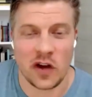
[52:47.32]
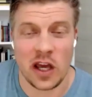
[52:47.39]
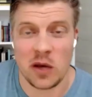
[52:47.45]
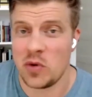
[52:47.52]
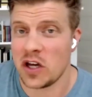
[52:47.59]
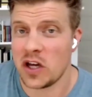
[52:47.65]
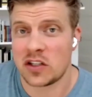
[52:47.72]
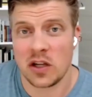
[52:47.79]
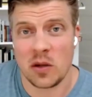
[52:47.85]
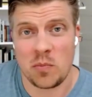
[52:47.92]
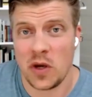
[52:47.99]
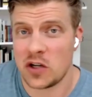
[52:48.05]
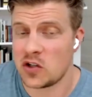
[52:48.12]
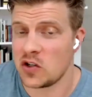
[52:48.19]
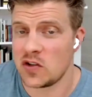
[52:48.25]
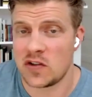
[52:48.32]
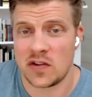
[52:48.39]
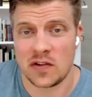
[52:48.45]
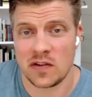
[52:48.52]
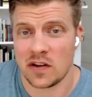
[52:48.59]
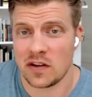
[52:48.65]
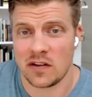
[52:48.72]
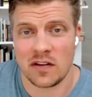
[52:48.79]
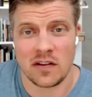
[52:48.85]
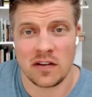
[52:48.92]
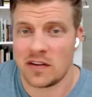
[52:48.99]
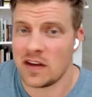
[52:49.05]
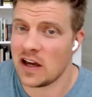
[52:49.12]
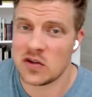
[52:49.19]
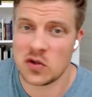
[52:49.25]
of pictures,
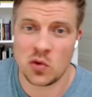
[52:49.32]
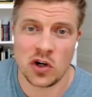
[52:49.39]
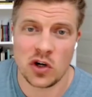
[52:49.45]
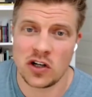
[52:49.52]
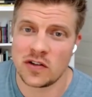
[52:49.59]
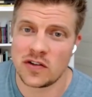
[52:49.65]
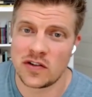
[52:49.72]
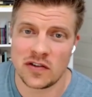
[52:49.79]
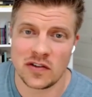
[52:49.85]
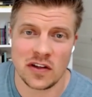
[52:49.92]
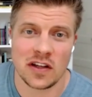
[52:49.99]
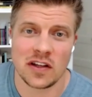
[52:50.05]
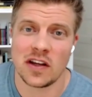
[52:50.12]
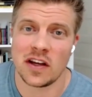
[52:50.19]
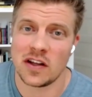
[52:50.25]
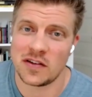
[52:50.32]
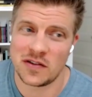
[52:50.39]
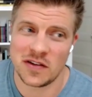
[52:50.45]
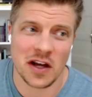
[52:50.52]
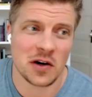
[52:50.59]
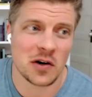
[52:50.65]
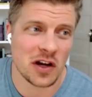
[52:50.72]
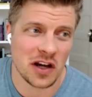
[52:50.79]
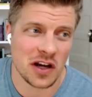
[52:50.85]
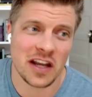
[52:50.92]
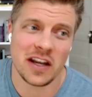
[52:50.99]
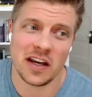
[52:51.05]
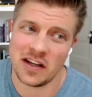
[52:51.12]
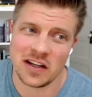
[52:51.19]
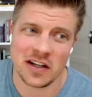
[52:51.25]
1,000 words, etc. And
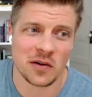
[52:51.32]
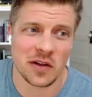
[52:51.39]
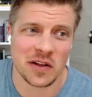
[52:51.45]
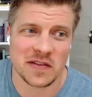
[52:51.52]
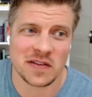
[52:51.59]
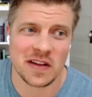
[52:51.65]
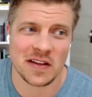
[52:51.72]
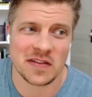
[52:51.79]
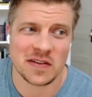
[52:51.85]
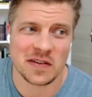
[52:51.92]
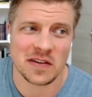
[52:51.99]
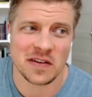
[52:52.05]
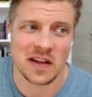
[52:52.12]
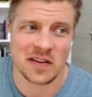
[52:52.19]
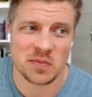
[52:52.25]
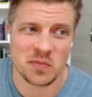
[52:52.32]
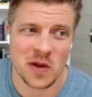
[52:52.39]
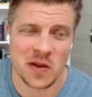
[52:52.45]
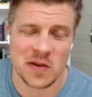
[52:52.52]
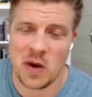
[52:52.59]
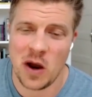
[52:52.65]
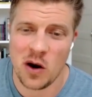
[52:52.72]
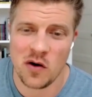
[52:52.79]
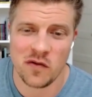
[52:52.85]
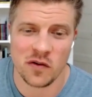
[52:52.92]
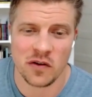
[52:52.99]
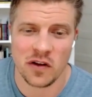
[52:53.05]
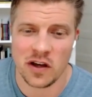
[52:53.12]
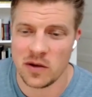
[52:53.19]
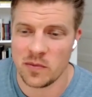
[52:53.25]
that's
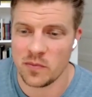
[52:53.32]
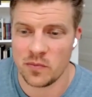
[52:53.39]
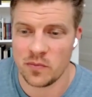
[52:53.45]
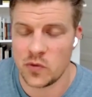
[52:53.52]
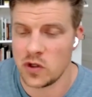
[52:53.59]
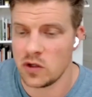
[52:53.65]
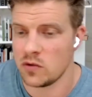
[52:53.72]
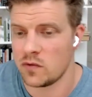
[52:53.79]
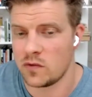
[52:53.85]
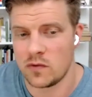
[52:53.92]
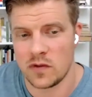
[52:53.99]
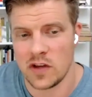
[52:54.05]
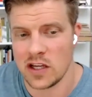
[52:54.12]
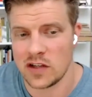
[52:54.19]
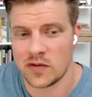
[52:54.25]
powerful. Dude, thanks